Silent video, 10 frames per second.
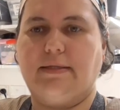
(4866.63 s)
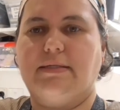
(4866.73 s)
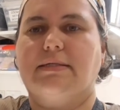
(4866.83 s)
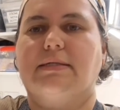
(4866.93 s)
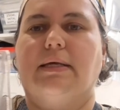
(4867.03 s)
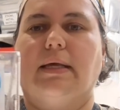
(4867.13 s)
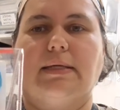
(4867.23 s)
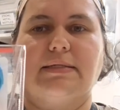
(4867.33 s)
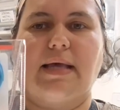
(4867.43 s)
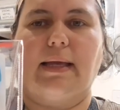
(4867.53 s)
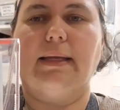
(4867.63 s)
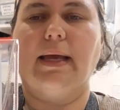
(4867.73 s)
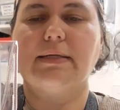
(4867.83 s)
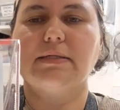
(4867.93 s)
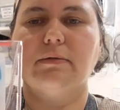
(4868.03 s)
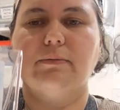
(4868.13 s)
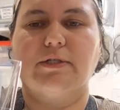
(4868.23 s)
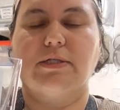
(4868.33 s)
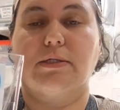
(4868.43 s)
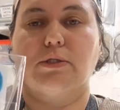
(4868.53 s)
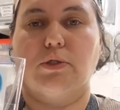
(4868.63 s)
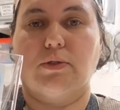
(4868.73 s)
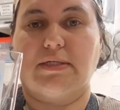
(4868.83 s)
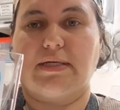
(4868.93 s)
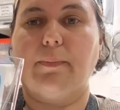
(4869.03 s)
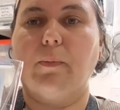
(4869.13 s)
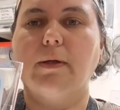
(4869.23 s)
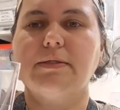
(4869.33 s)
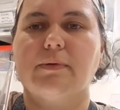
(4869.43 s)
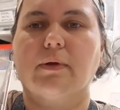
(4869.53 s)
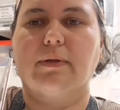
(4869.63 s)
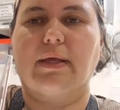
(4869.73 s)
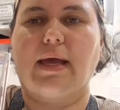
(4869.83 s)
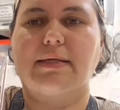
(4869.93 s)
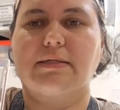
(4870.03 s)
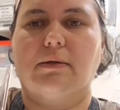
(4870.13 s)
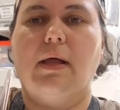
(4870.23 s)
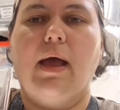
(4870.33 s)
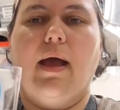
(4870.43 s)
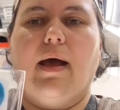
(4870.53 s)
This is the sandcastle, which is a 2-step one, so we've got the castle,